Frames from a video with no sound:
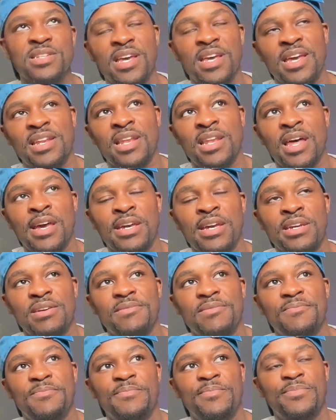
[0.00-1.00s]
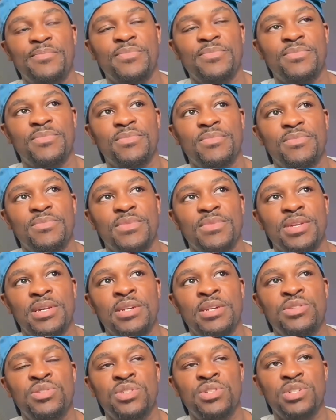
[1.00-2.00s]
isn't that, like,
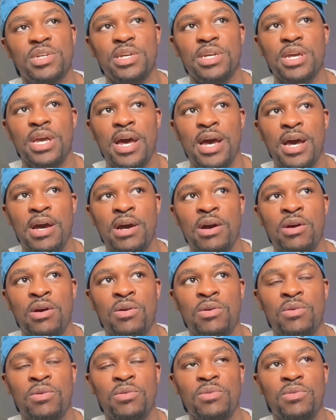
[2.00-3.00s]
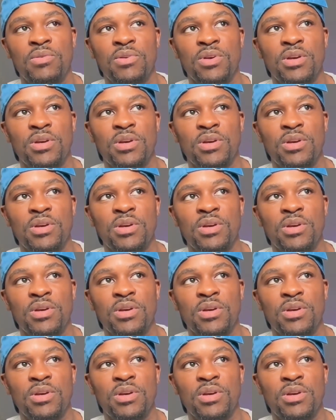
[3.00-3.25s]
interesting how